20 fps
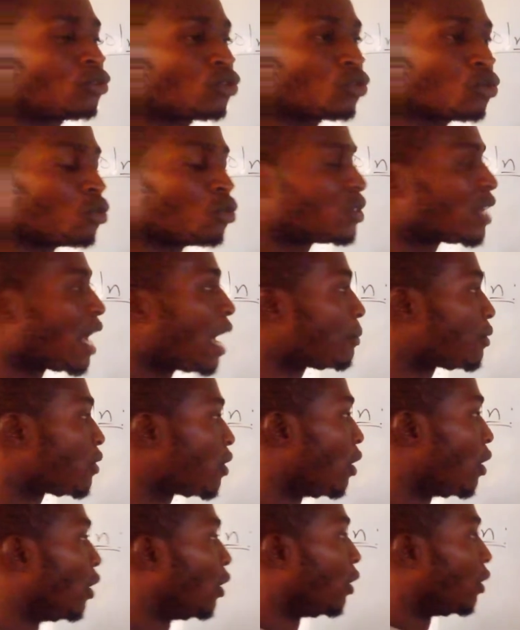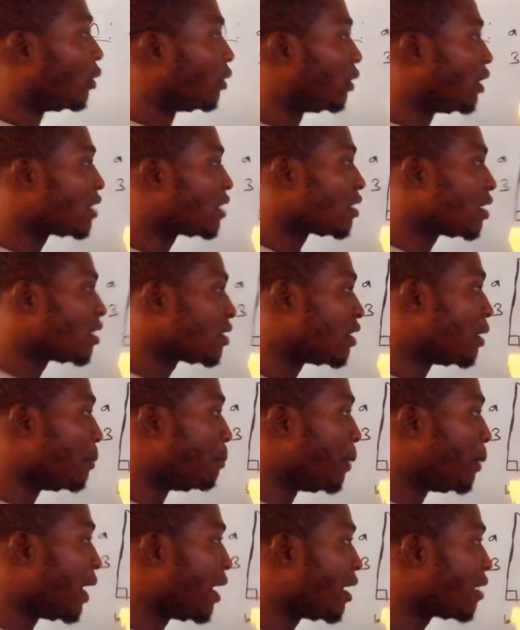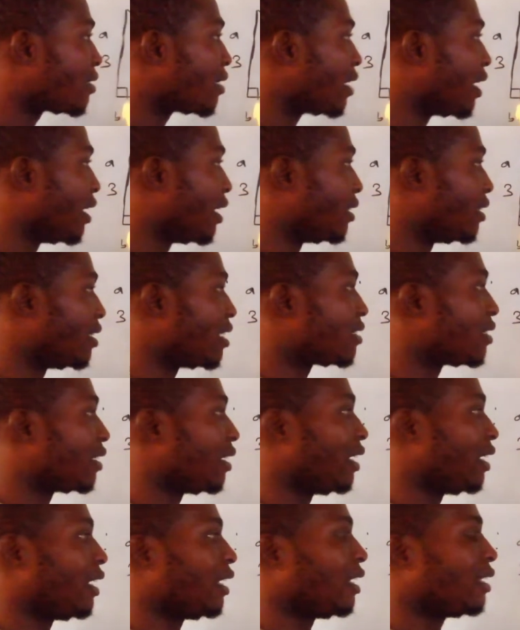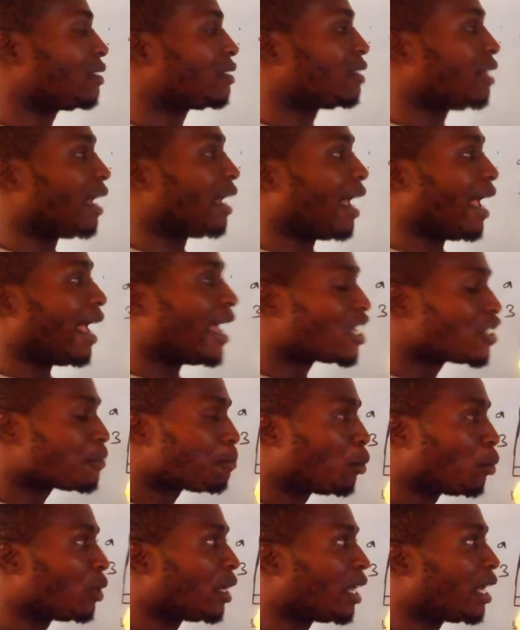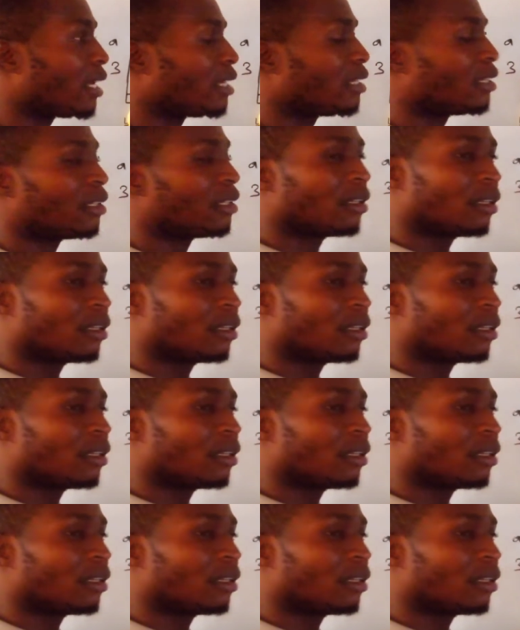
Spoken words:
2 times. This is the base, and this is the exponent.